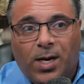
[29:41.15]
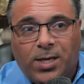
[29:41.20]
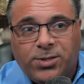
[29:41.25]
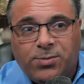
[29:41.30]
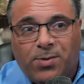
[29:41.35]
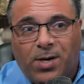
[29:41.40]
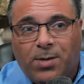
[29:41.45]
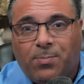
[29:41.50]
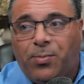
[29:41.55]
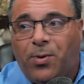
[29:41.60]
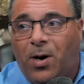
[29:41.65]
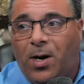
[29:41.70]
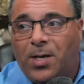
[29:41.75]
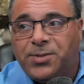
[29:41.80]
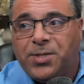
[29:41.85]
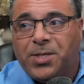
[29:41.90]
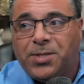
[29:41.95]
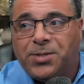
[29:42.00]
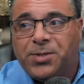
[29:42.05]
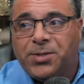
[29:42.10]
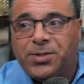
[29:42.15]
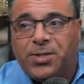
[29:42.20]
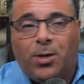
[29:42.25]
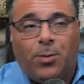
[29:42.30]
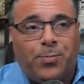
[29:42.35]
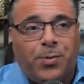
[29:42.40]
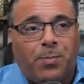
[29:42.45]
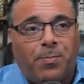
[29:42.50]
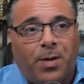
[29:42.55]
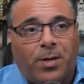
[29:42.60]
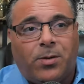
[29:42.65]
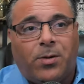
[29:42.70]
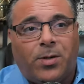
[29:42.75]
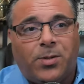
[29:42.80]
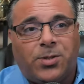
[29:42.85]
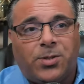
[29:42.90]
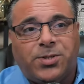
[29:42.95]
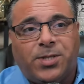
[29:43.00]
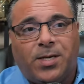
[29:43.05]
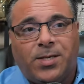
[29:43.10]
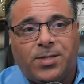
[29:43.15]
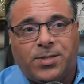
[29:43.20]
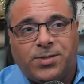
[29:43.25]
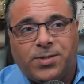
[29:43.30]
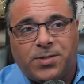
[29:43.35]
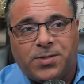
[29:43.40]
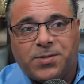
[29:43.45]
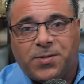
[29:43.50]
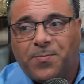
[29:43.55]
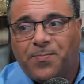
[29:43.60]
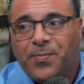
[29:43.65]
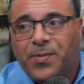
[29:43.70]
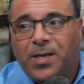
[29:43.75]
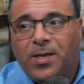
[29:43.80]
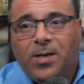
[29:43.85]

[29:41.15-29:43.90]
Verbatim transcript: expedite processes and help you better understand the system.